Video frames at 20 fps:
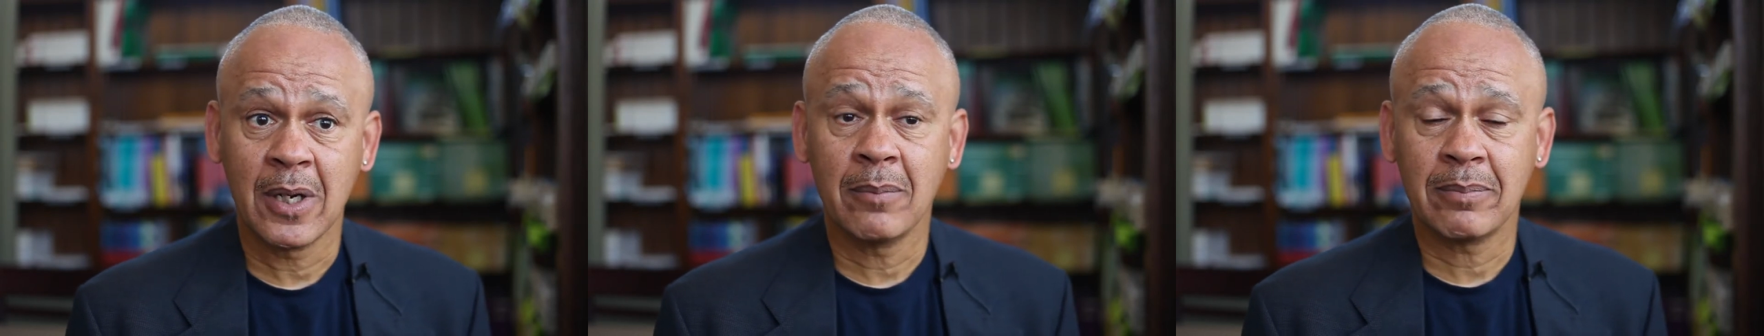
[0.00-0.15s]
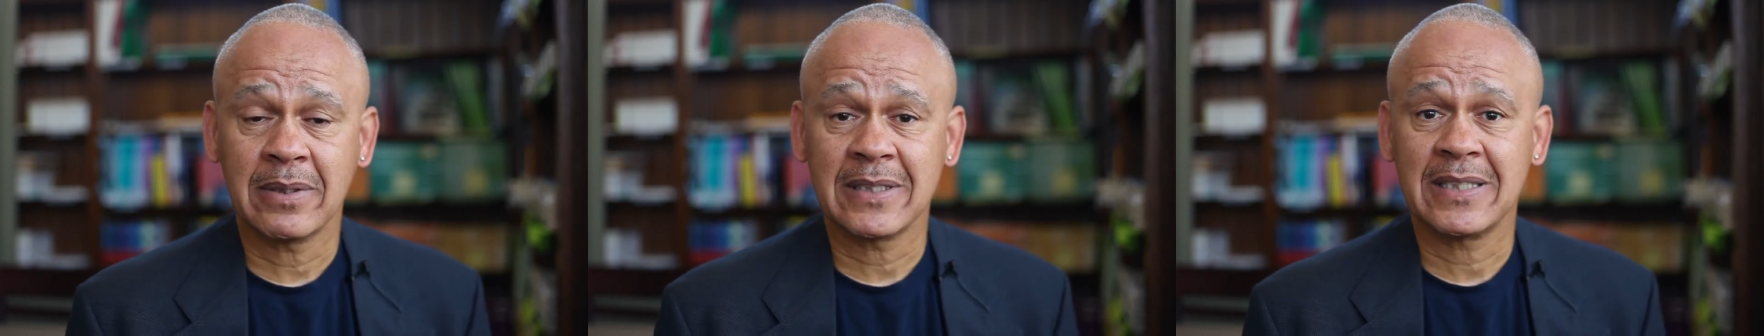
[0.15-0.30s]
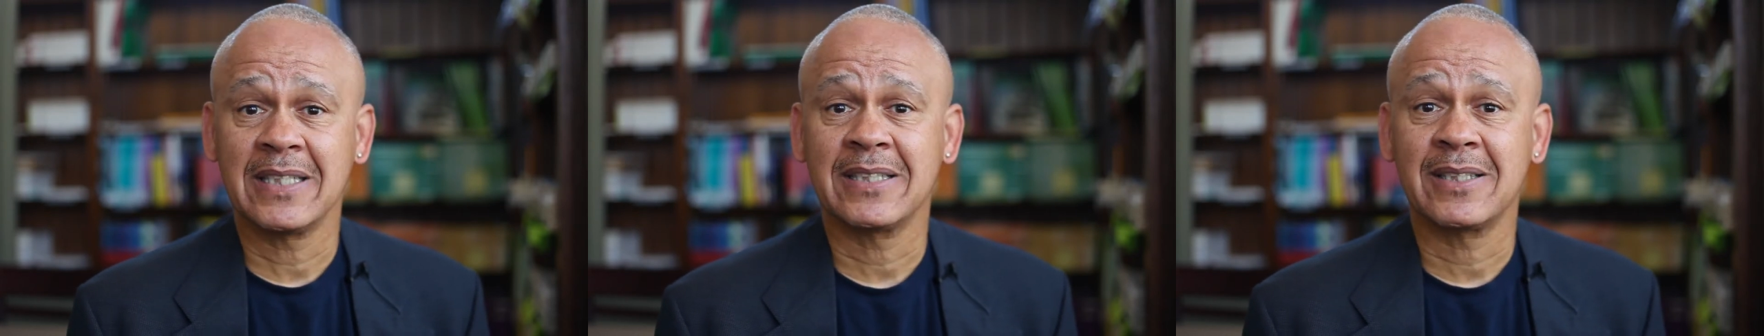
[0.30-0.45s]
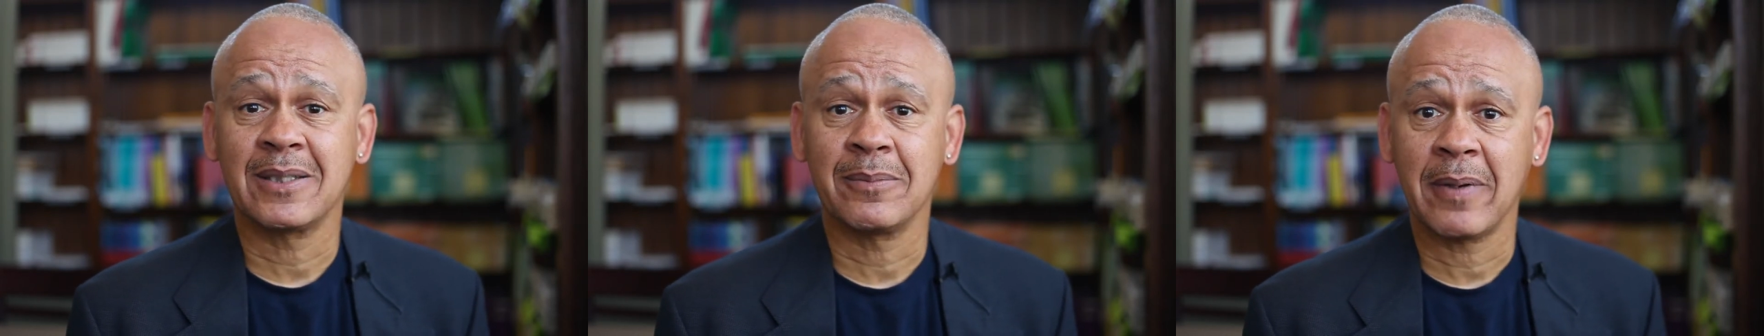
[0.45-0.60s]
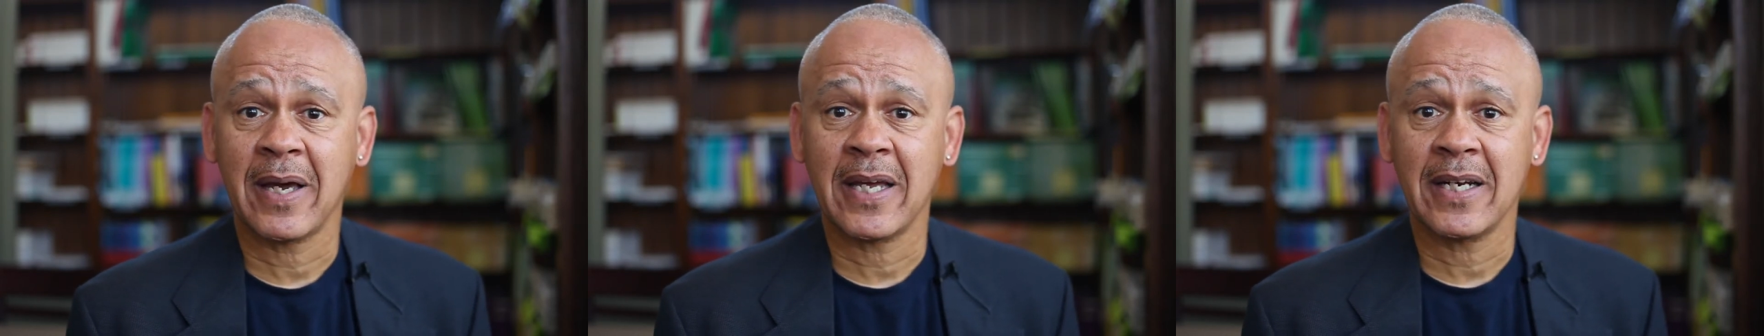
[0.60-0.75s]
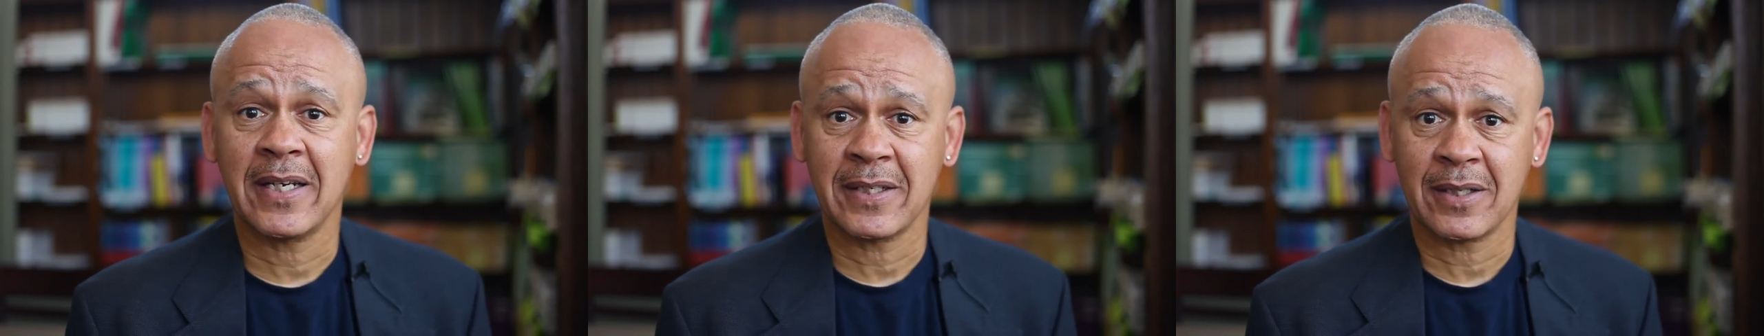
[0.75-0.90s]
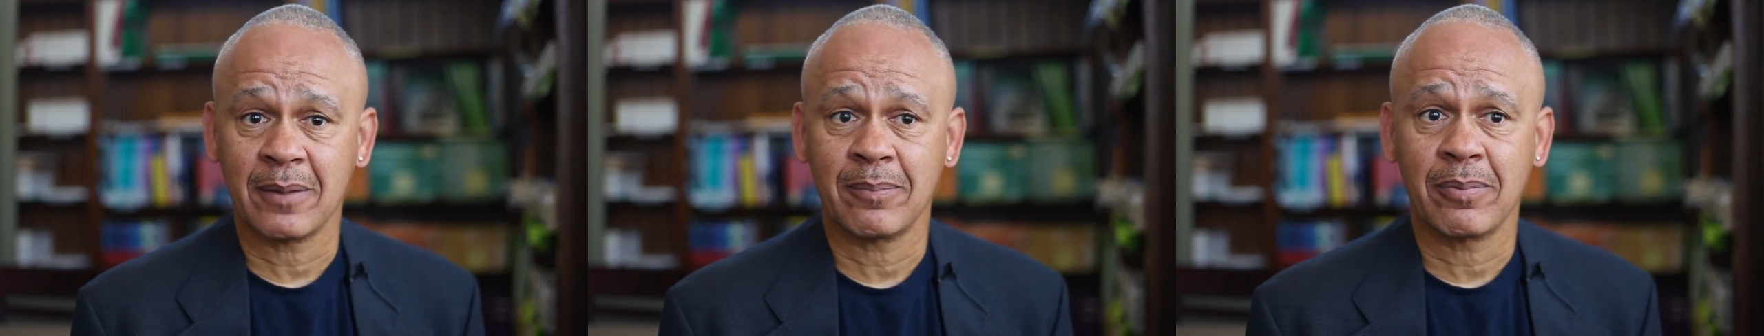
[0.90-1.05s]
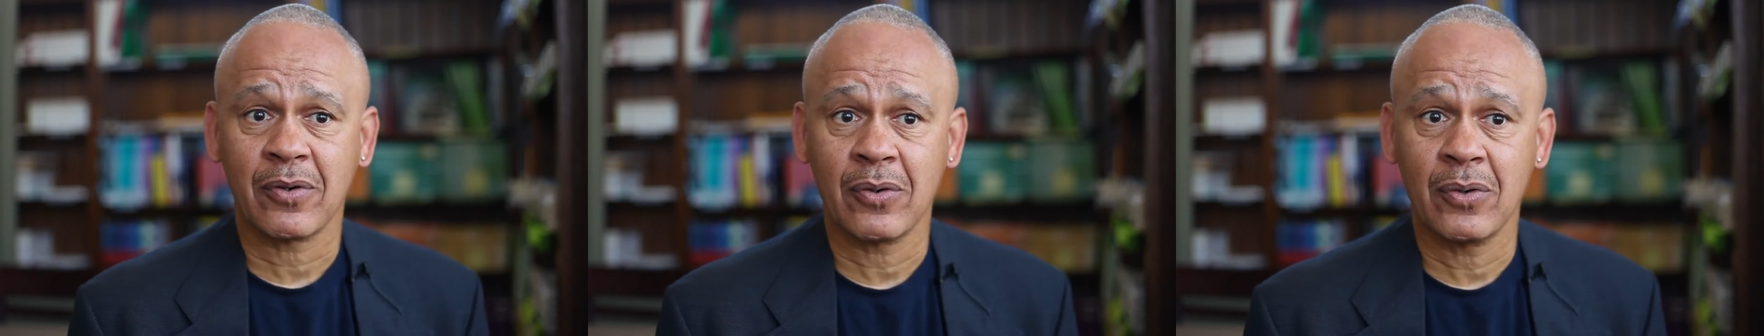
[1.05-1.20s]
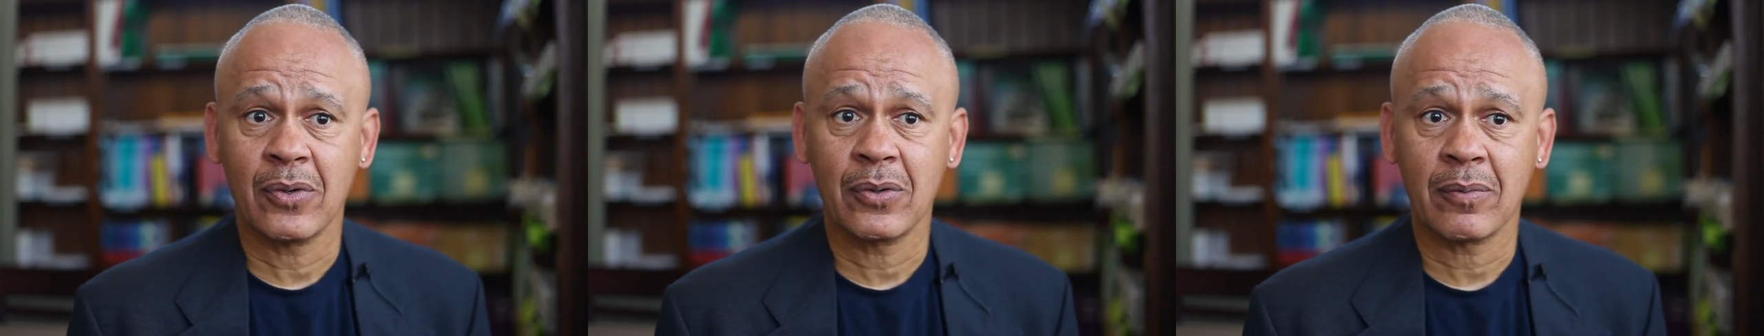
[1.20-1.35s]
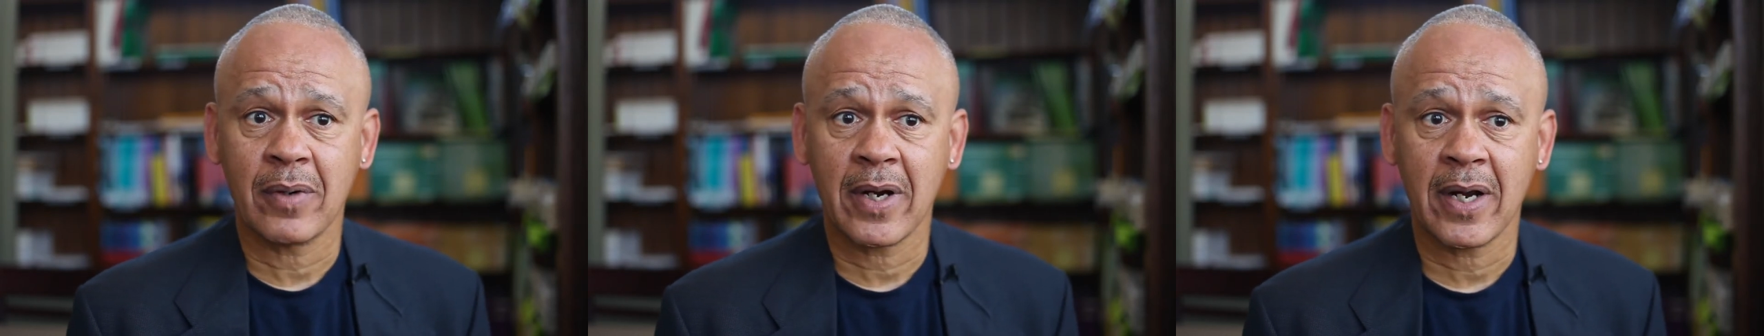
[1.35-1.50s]
participate in the
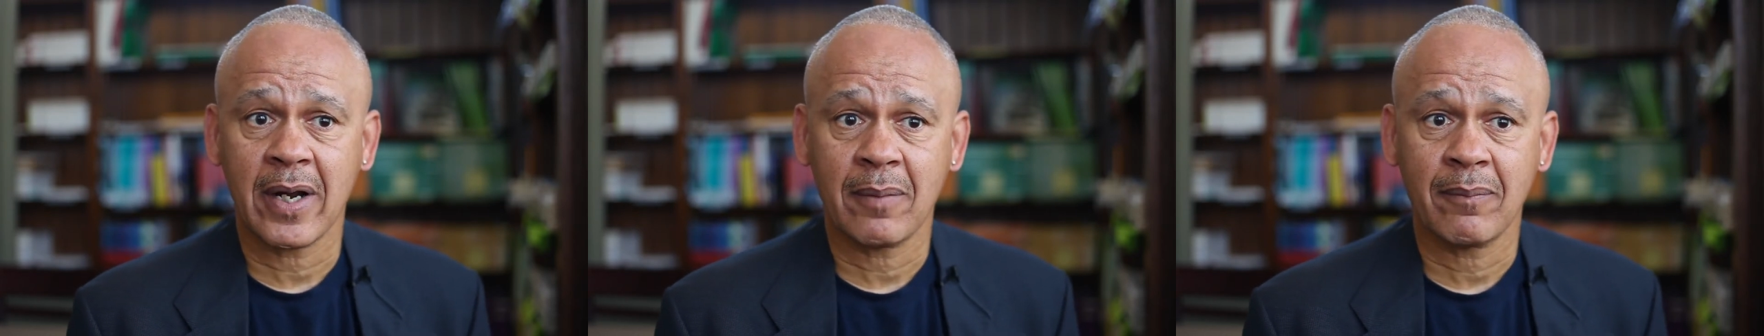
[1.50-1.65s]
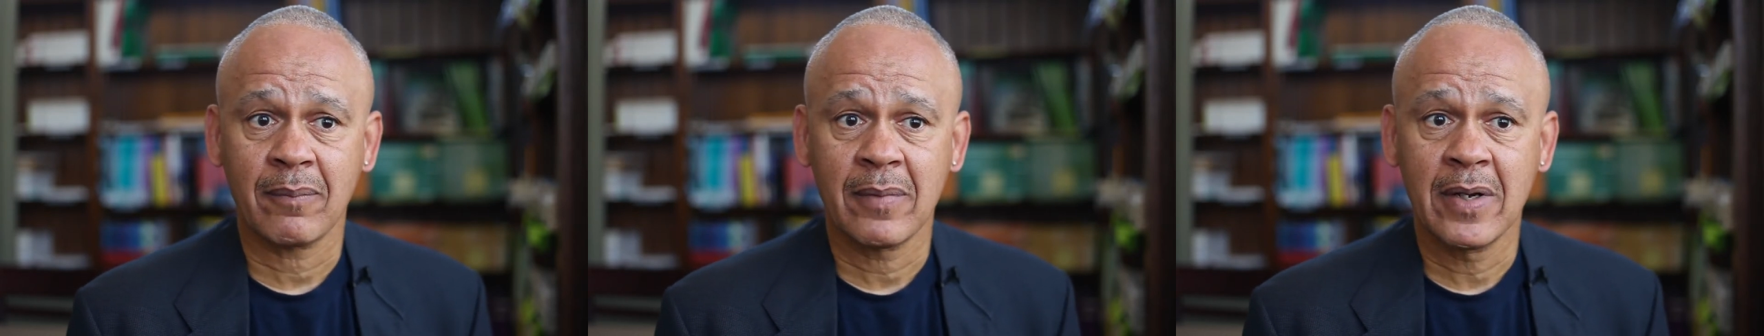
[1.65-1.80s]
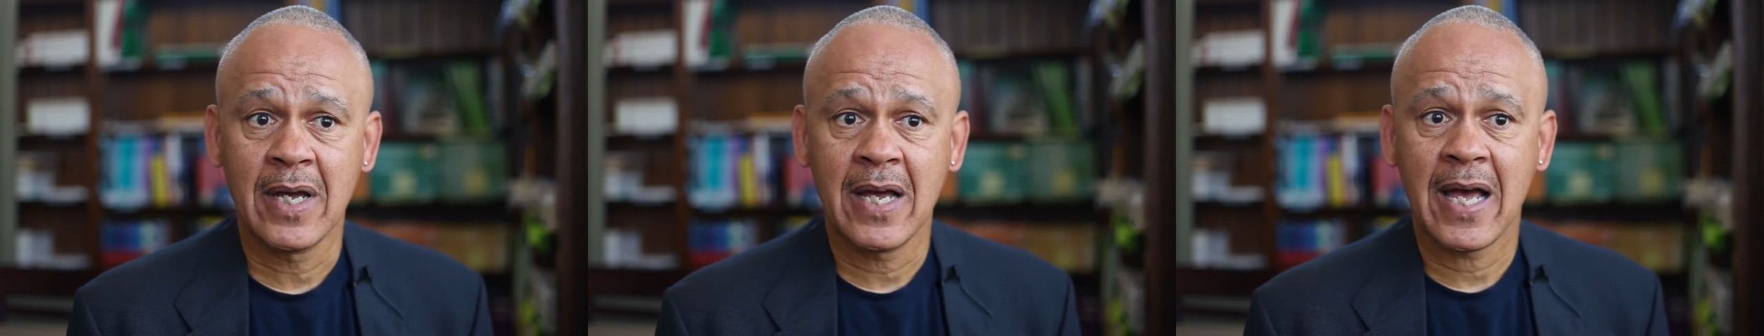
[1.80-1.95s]
program